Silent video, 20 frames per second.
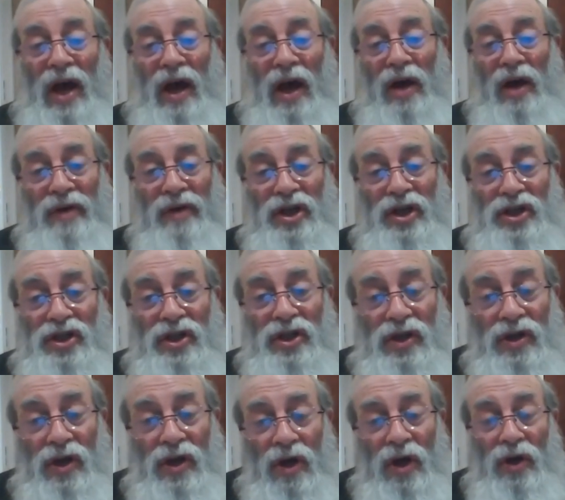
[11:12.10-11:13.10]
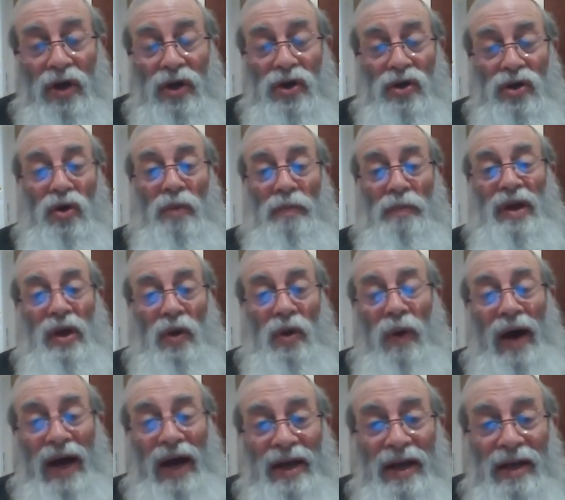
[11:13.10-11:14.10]
Tacharishin, you be
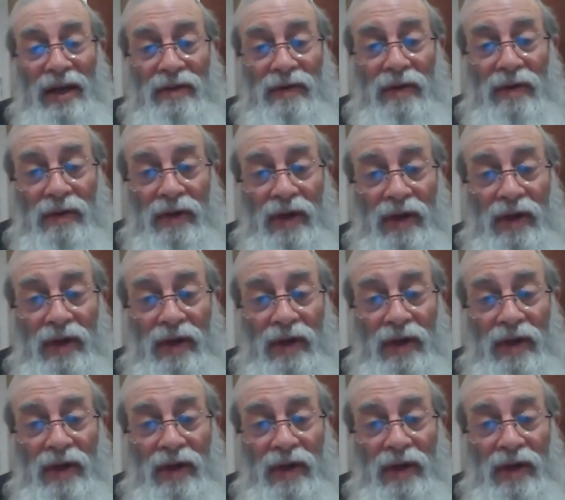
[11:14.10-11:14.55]
quiet.